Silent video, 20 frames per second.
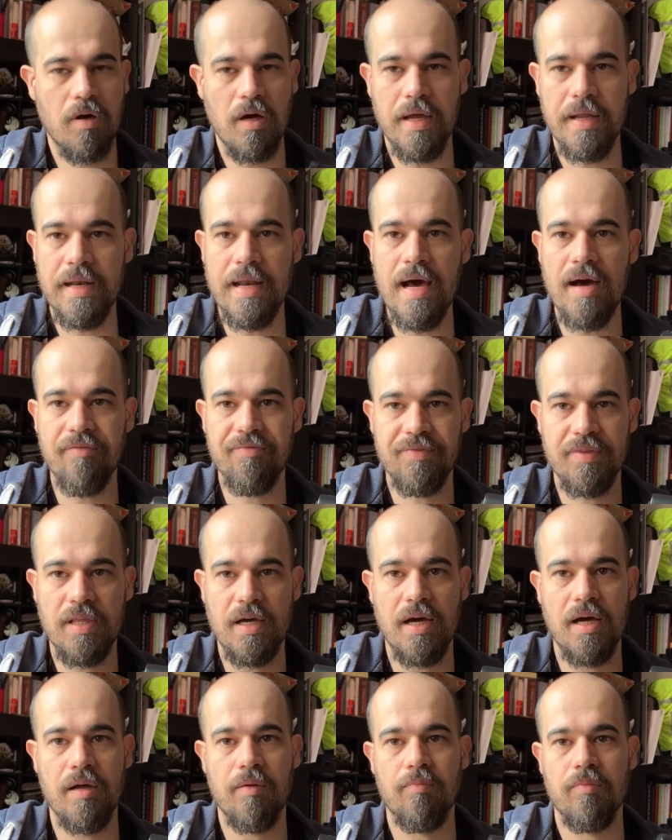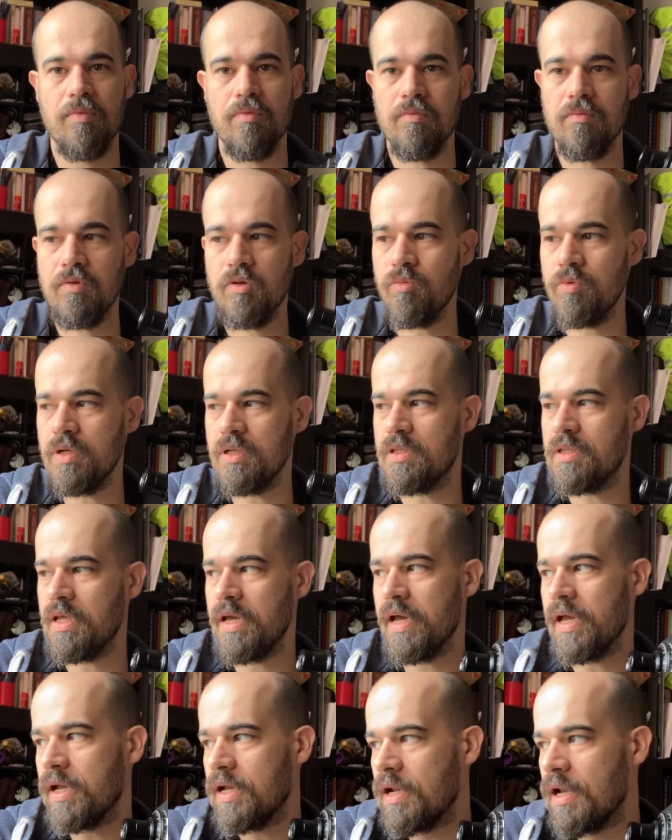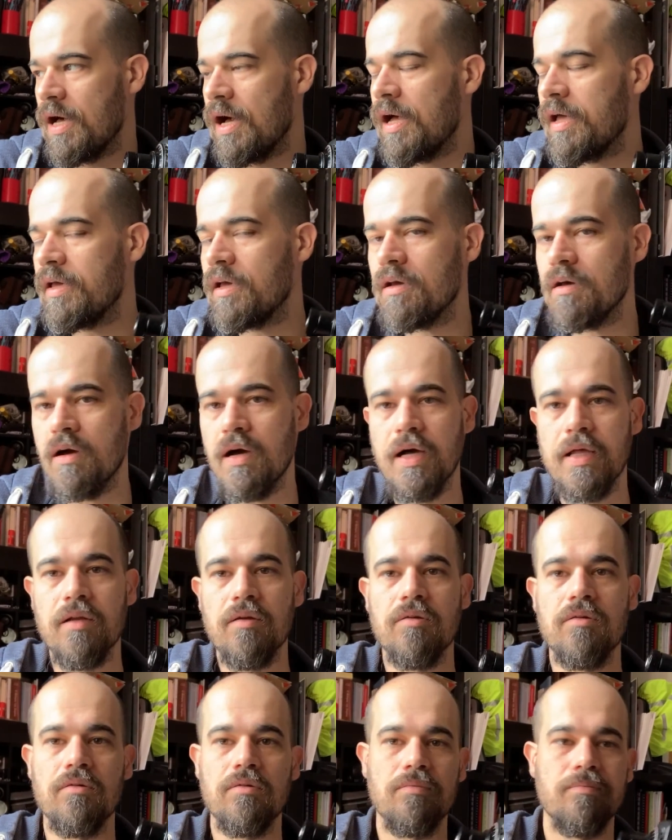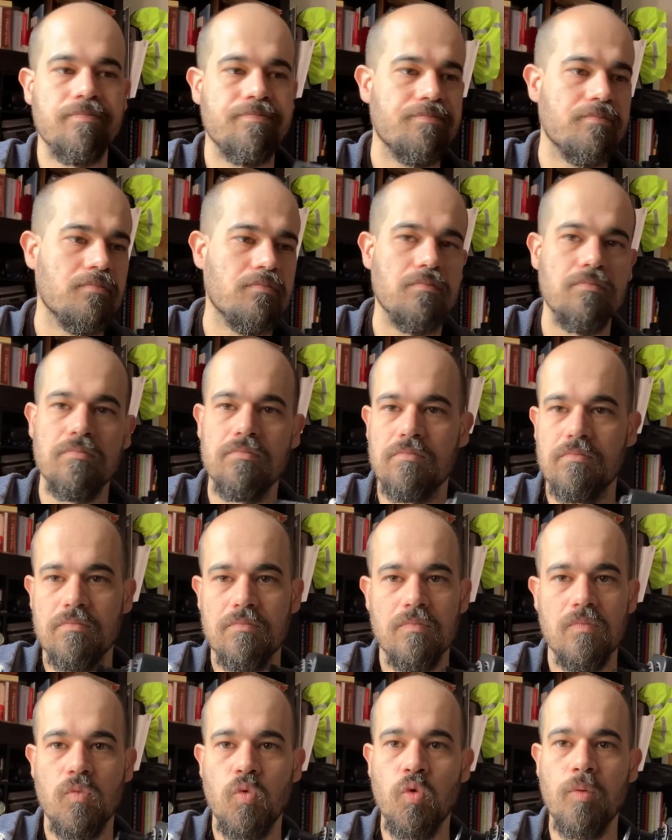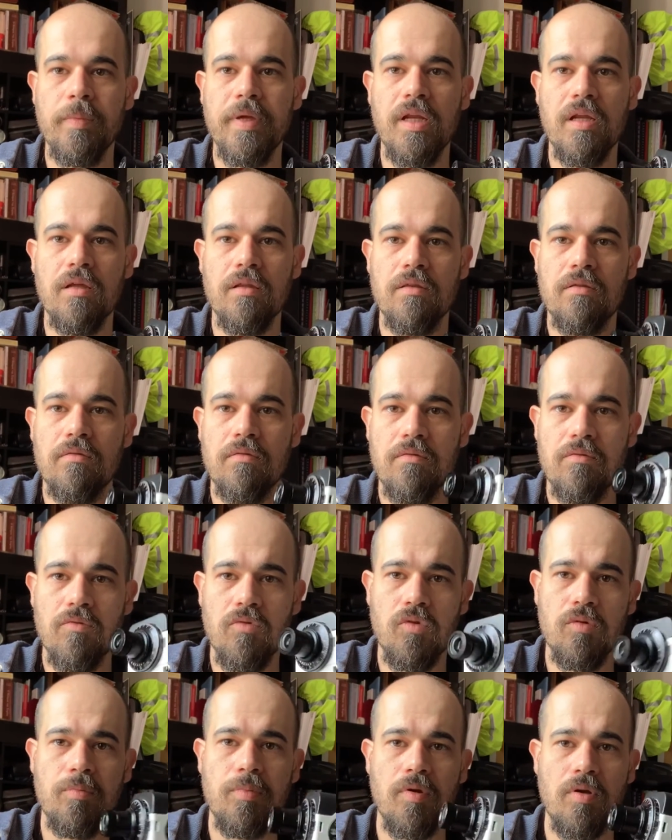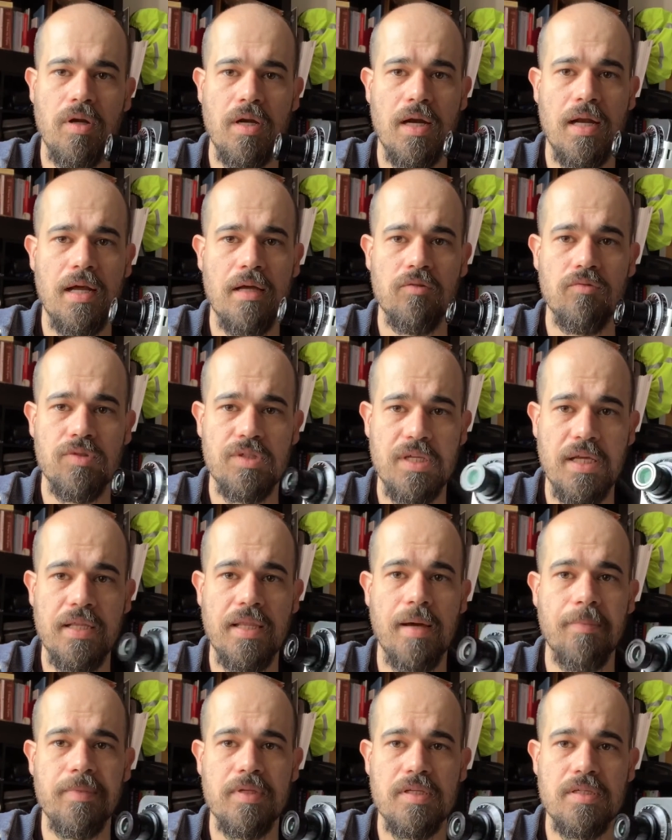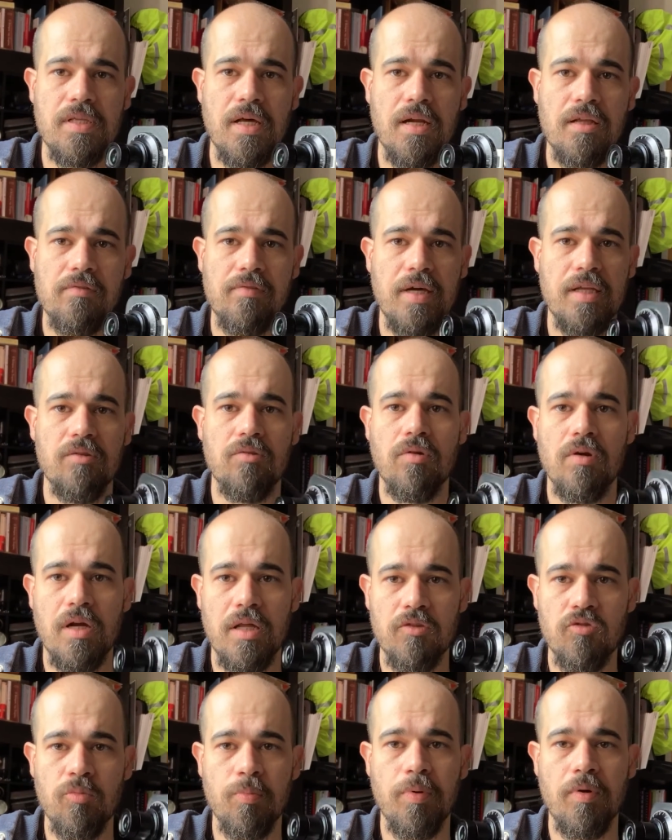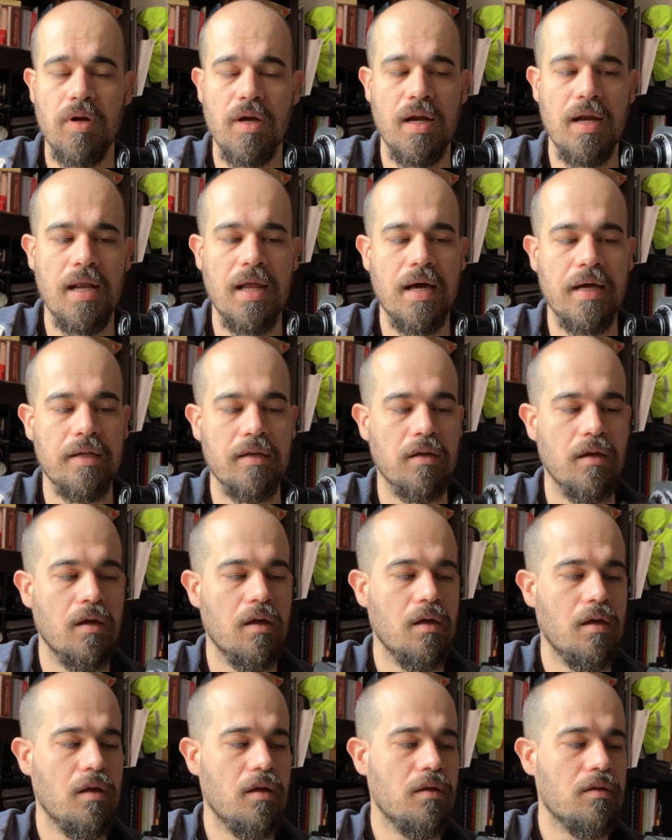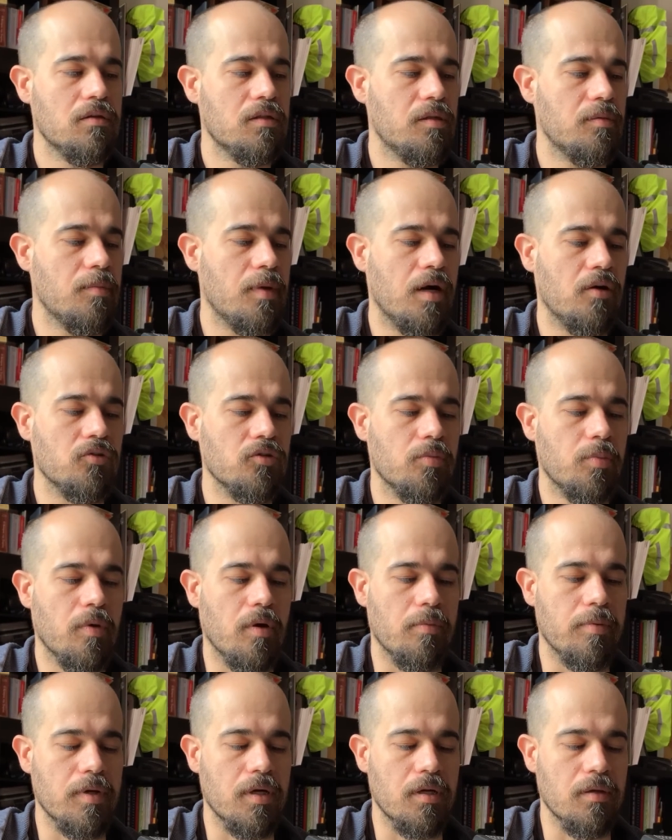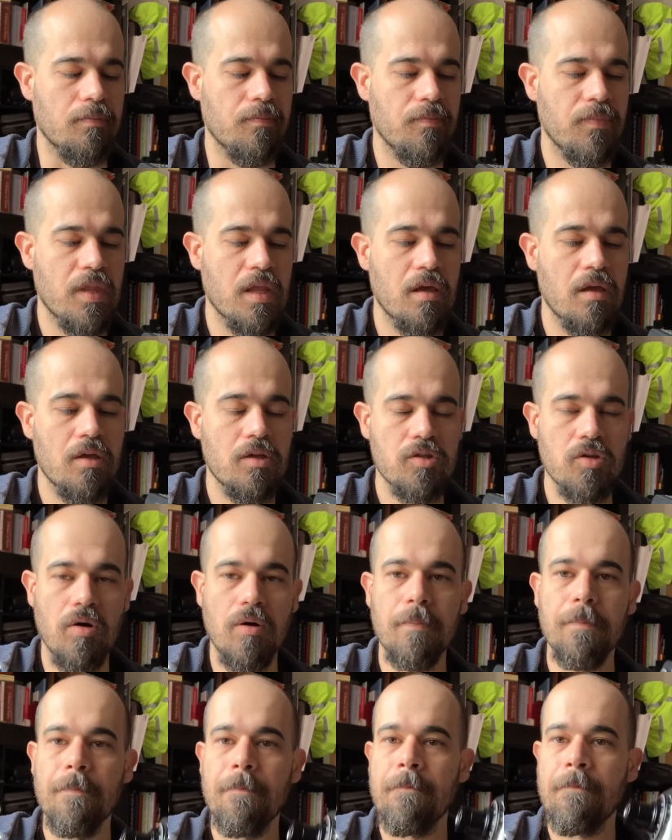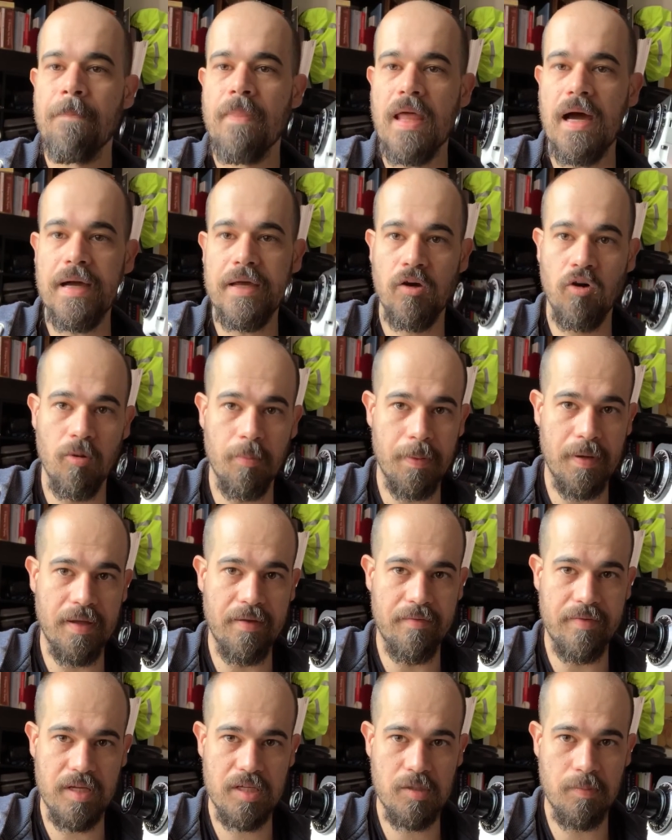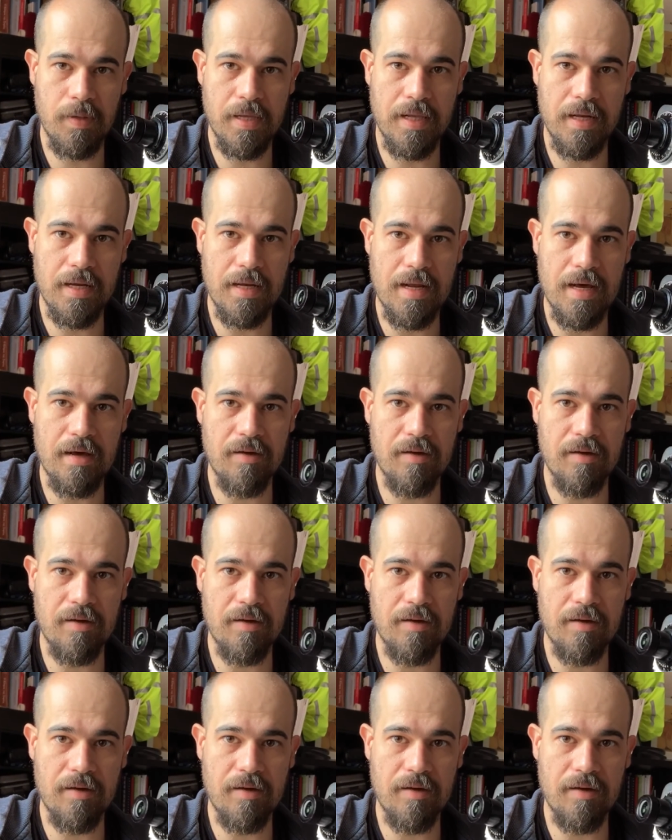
enough time, you will take like, I don't know, 2 minutes to set up the Star Adventurer and to polar align the mount properly. So I hope I have explained